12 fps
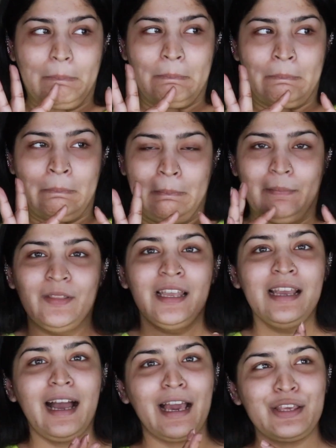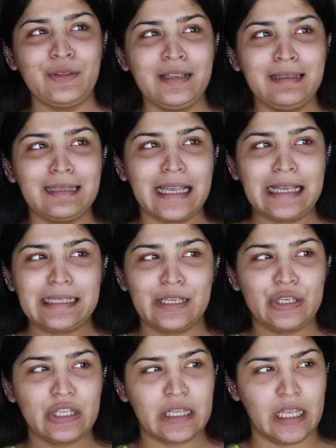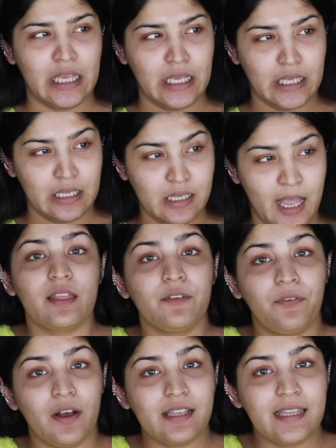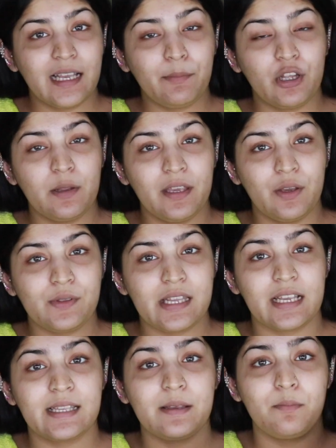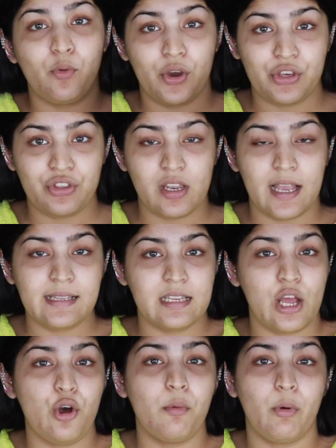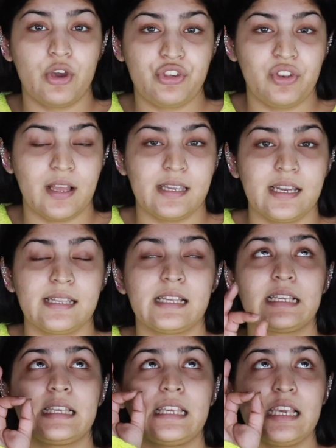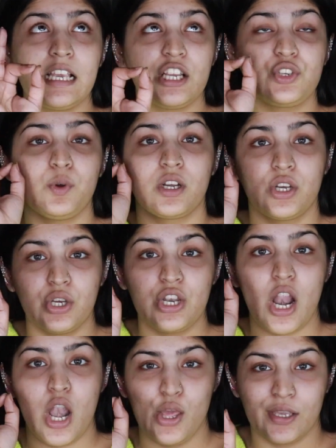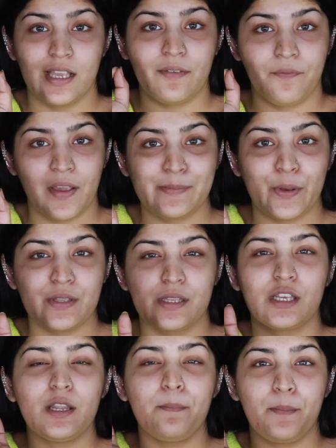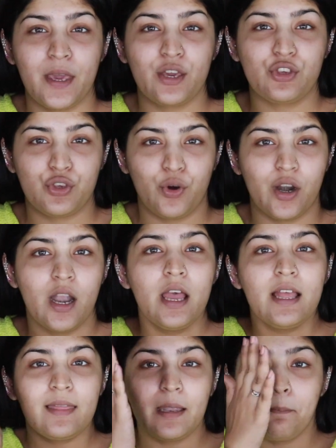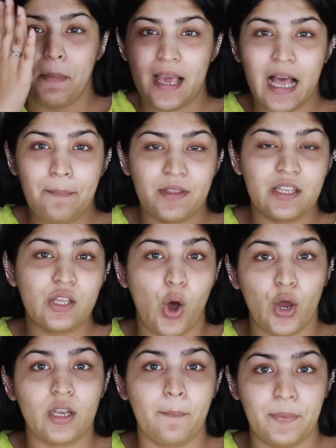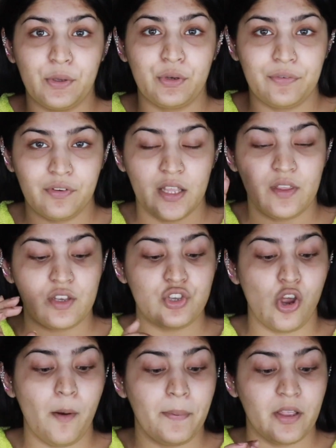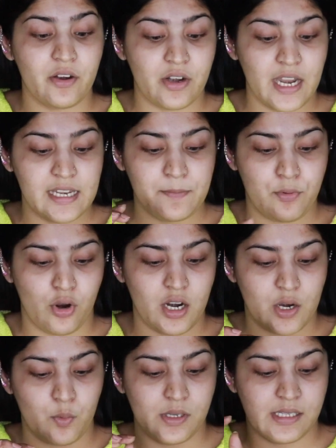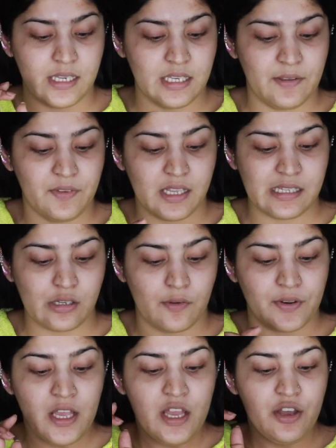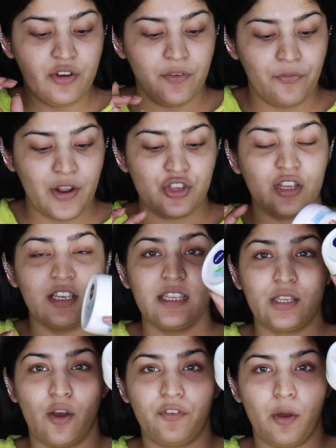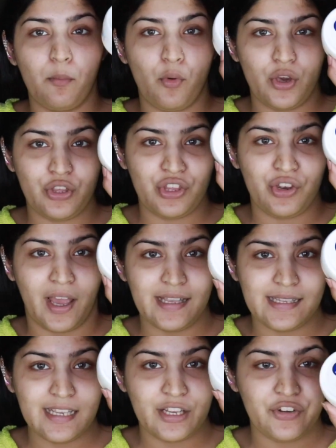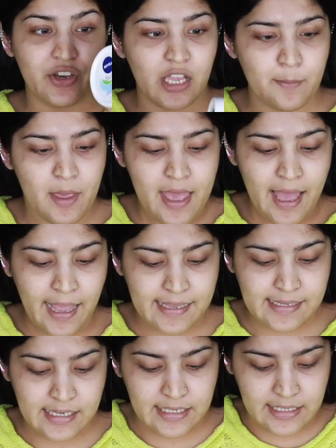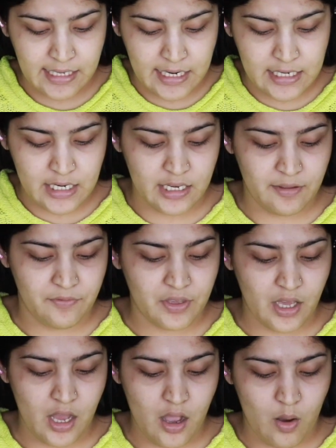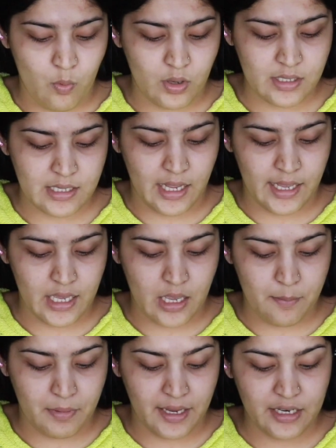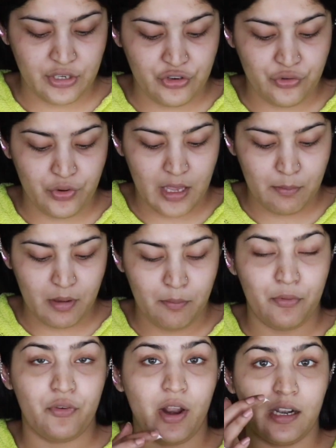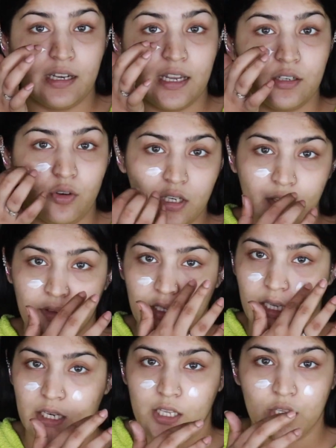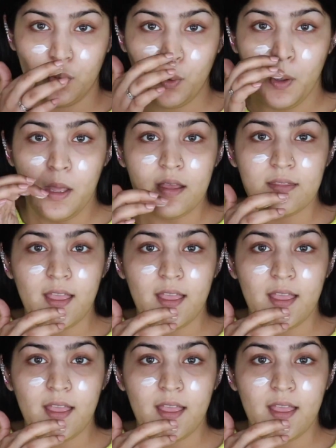I shouldn't say such things. The first thing I'm going to be using is a moisturizer. Now a moisturizer is the key to a good looking face because it's going to make sure that makeup sits on beautifully. The top rated product was the Nivea Soft Refreshingly Soft Moisturizing Cream. As a kid, Nivea was like my dream brand, like not even kidding you.